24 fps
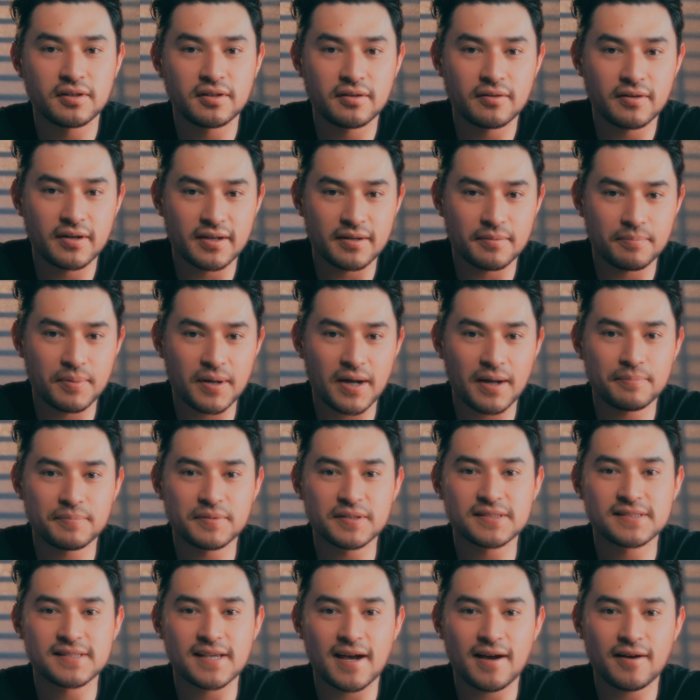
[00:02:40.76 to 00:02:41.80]
you how to pop
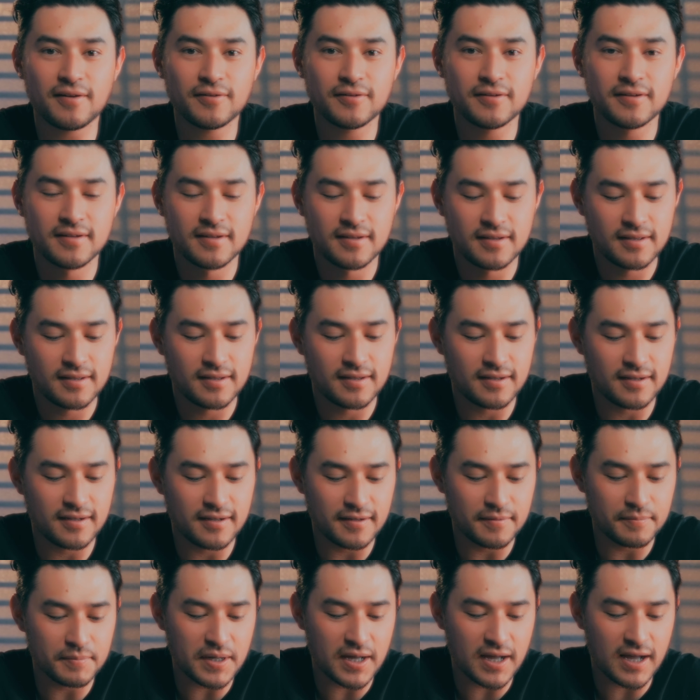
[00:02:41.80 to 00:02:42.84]
this out.
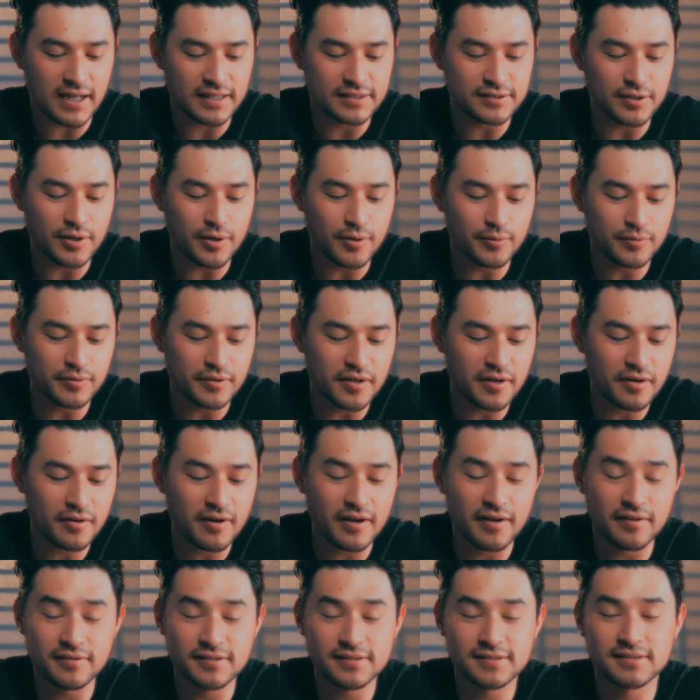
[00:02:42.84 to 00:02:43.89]
I don't know
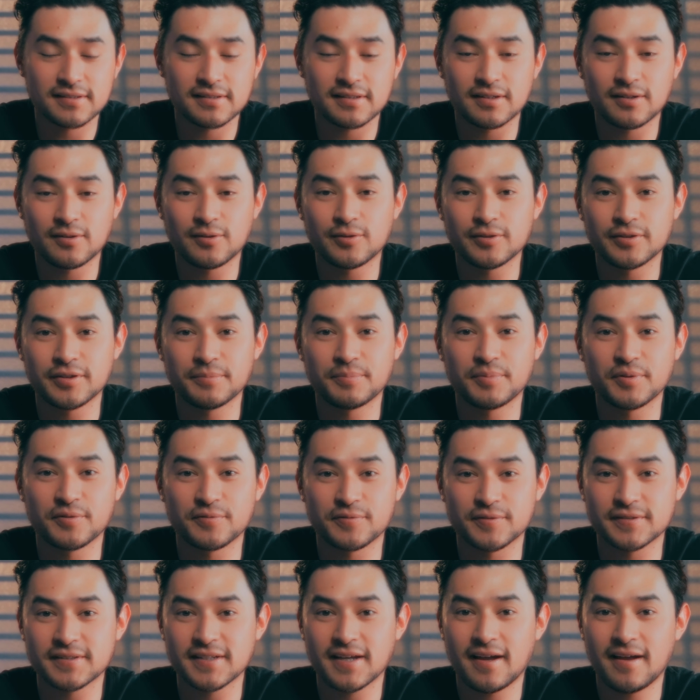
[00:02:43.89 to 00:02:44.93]
how this is gonna hold up
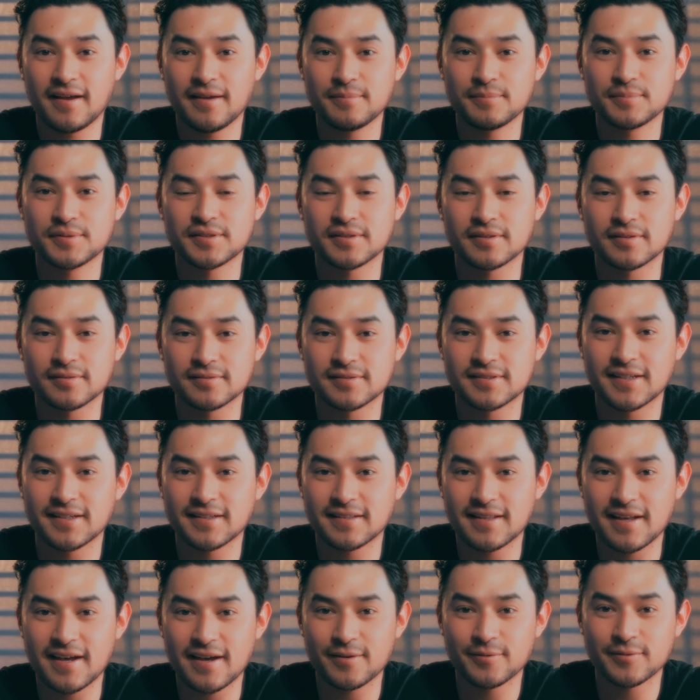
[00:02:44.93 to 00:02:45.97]
over time, so
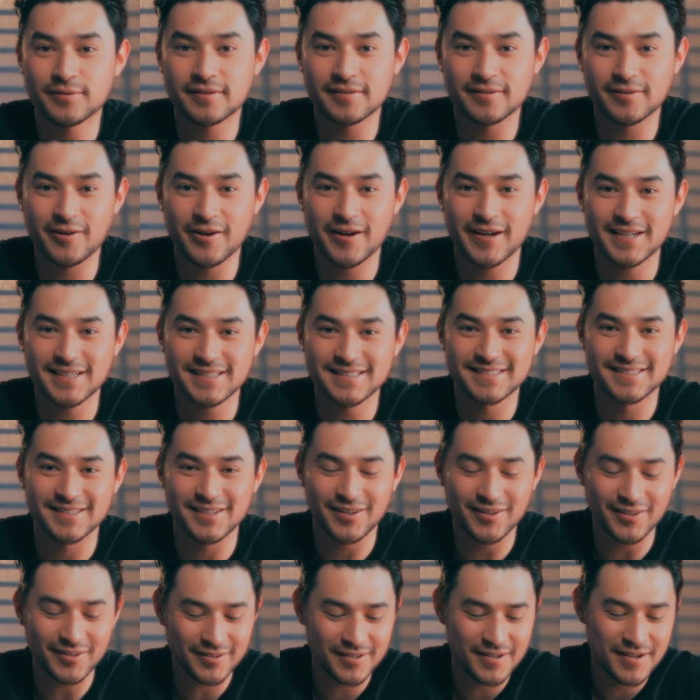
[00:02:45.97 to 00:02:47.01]
take that with a grain of
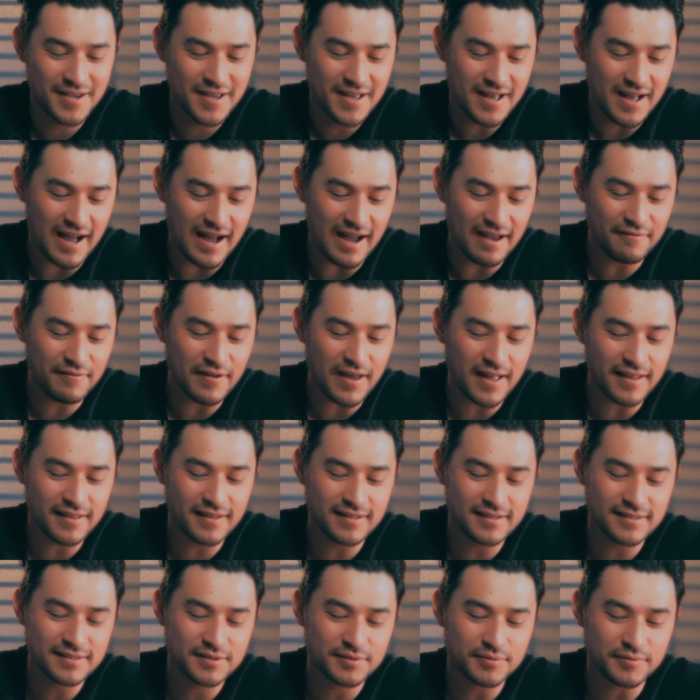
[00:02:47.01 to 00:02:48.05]
salt. I've had
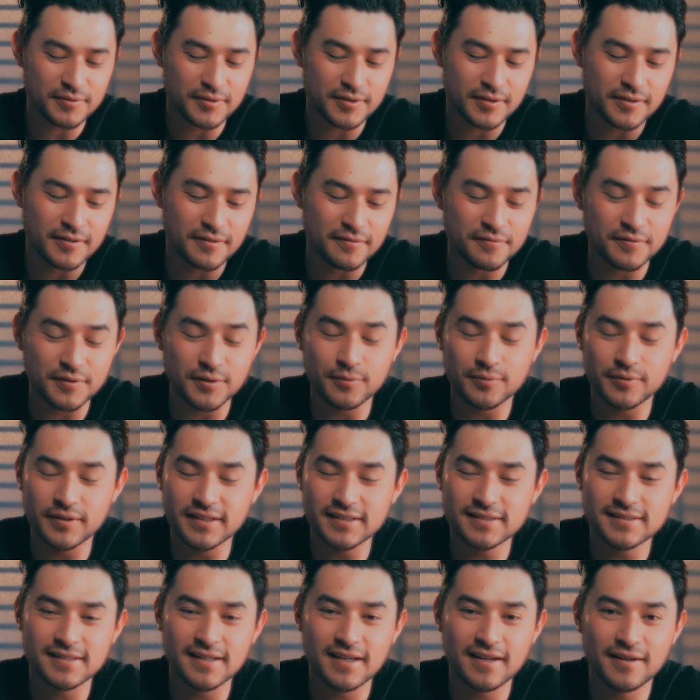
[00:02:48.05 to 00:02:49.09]
this for a few
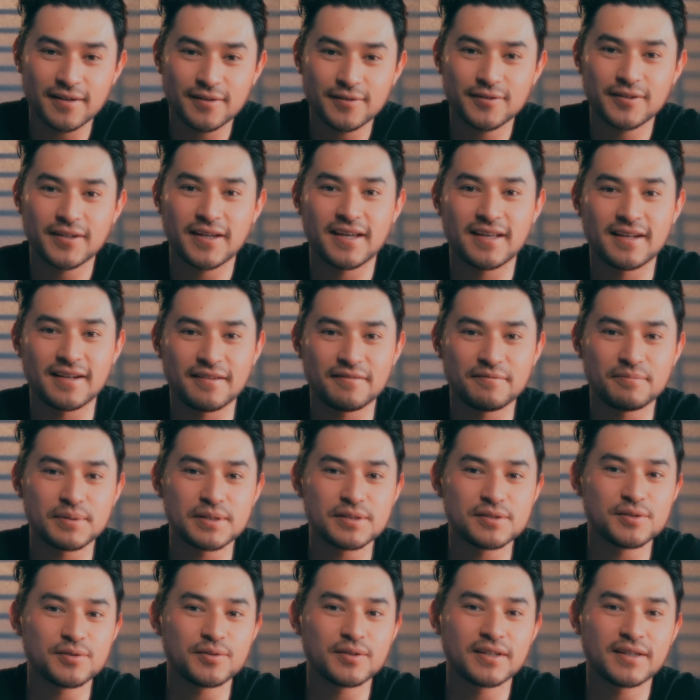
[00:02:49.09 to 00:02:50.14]
weeks now, and I've been
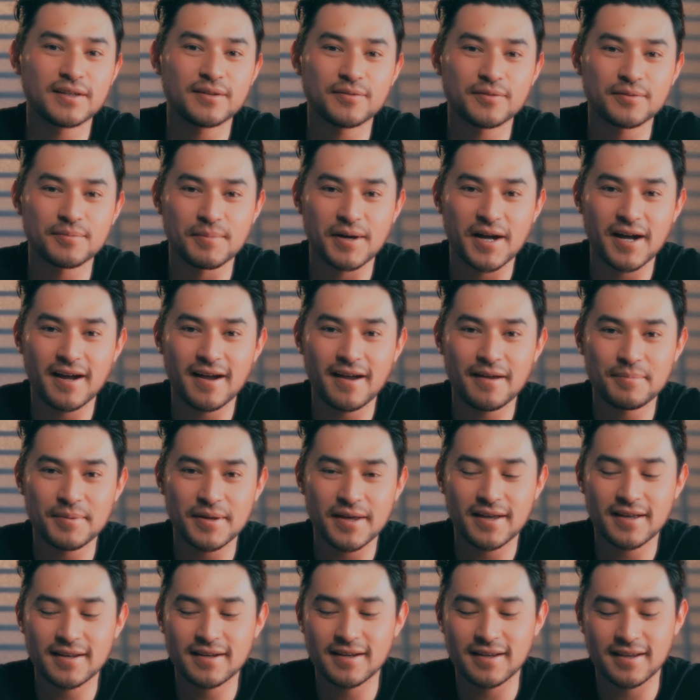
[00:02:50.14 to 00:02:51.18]
doing it with my
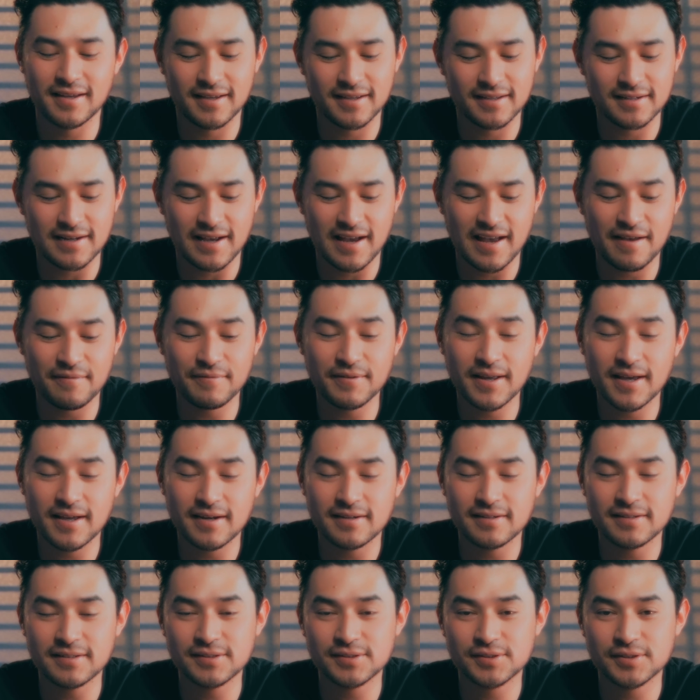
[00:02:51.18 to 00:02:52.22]
iPad, and I haven't had
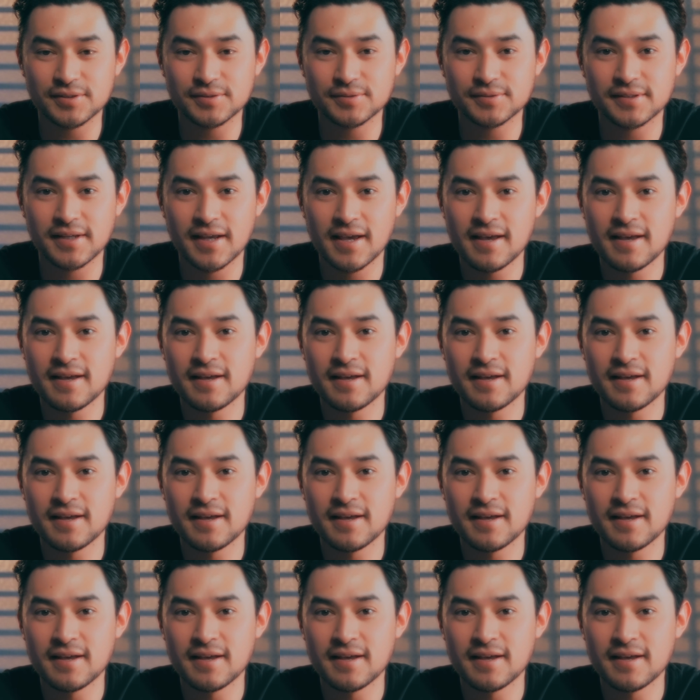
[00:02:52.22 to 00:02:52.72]
any issues.